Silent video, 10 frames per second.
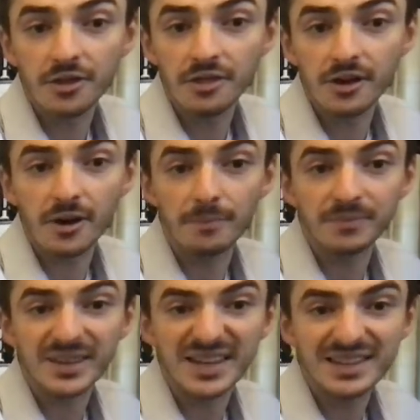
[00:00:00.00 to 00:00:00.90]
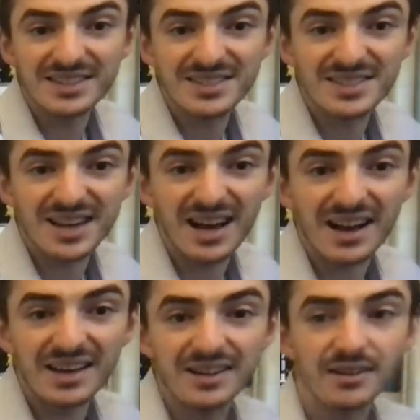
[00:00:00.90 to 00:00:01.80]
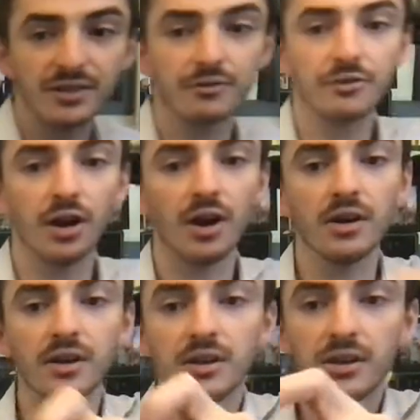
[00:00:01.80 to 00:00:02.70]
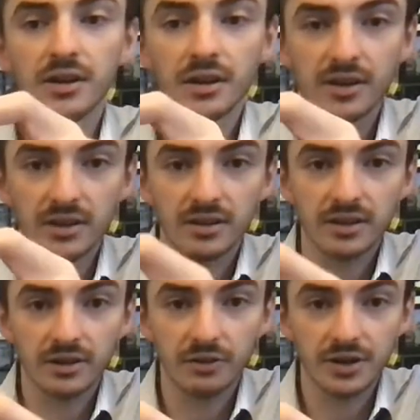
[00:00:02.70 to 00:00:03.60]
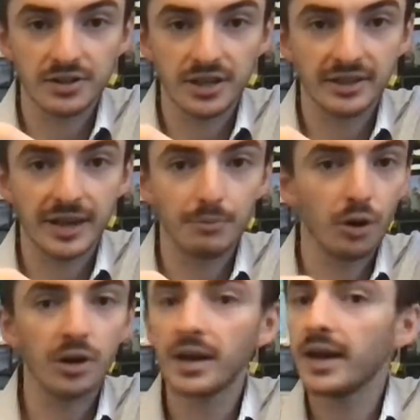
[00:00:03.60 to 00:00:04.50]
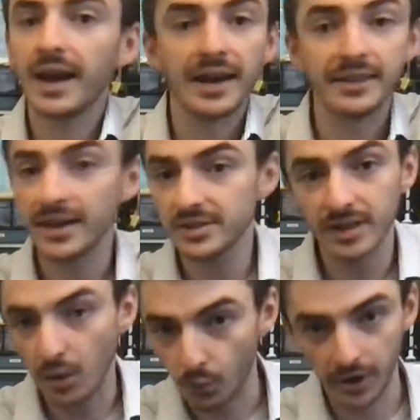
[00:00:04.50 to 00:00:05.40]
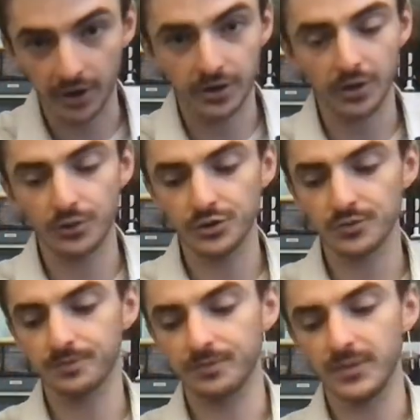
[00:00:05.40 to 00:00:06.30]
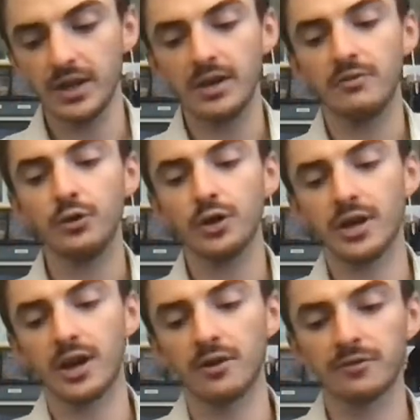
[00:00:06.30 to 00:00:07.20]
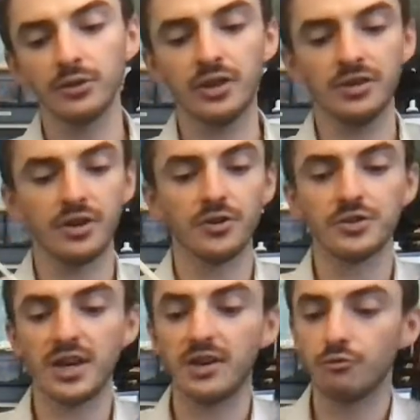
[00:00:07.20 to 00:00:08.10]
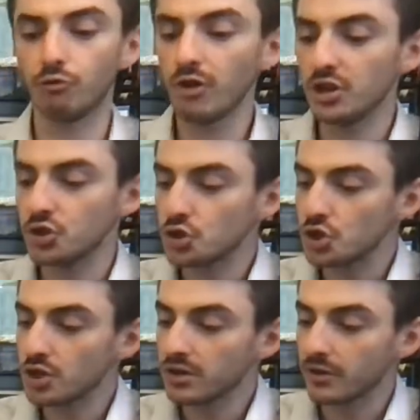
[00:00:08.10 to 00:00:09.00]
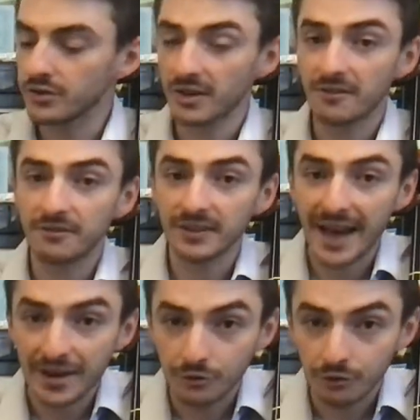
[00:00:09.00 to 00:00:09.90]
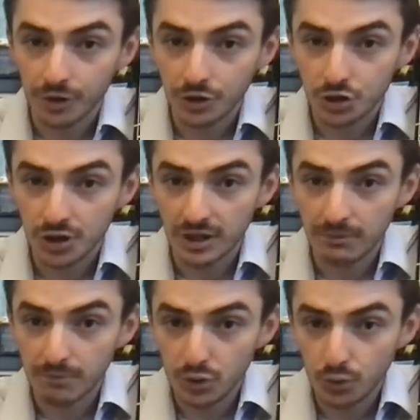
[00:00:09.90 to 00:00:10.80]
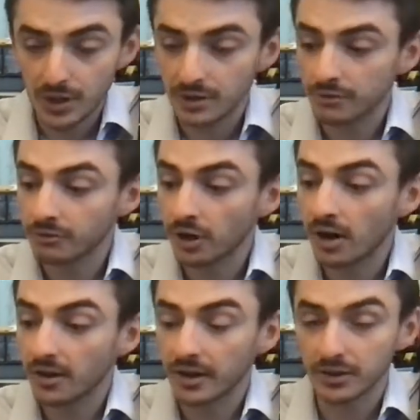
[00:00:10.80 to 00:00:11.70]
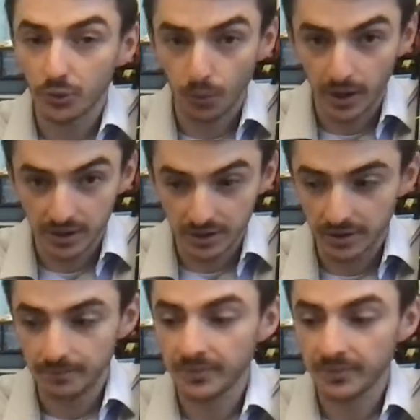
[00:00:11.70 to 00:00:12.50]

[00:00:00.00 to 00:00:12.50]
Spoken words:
thumb inside the frog, like right inside that part, and that's not where it goes. If you look carefully, there is a ridge. There is a flat ridge in between the frog and the winding.